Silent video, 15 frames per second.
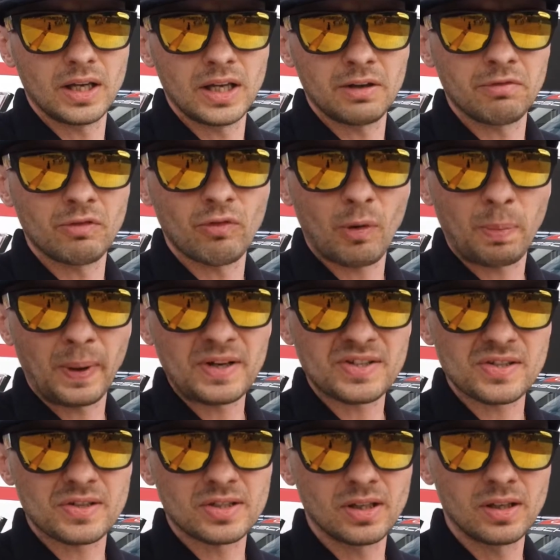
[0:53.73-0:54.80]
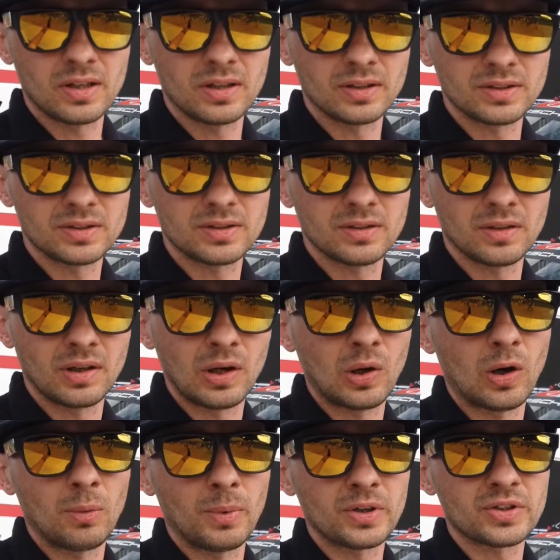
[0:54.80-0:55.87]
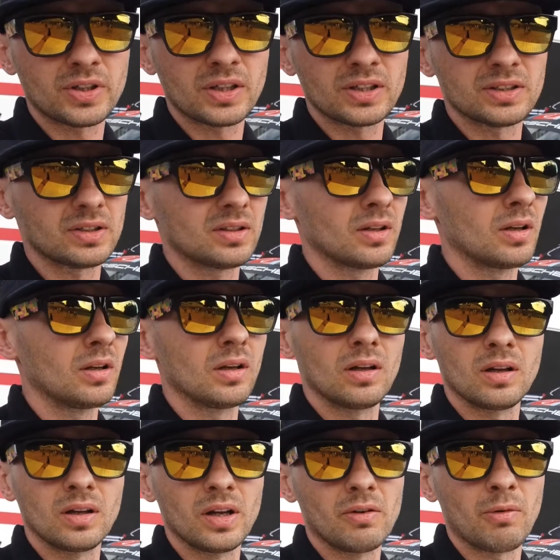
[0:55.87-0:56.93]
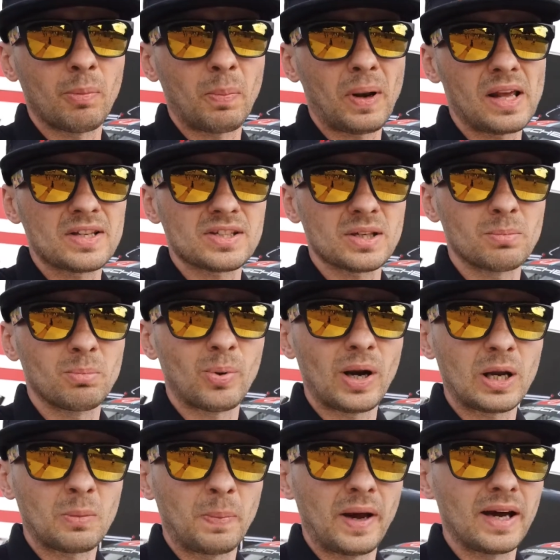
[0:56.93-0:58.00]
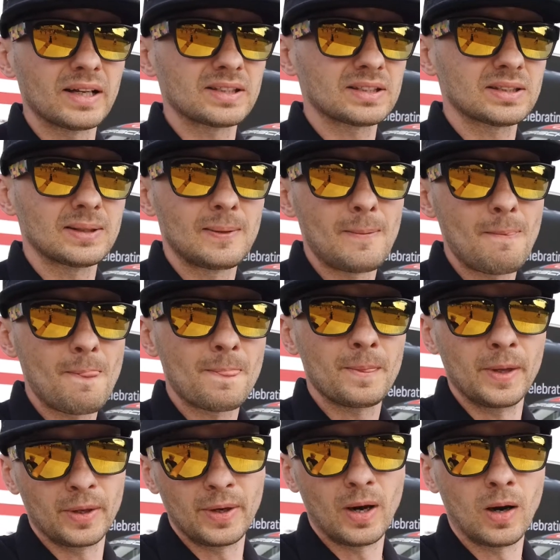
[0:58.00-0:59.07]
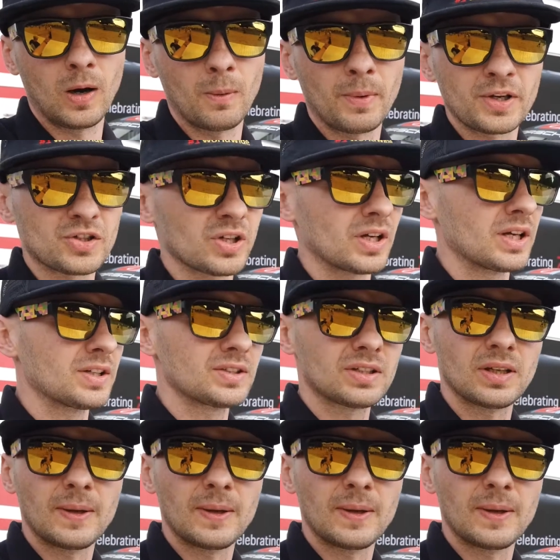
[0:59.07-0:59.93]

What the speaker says: even replacing tires, you know how much it is. You know, replacing brake pads, you know how much it is.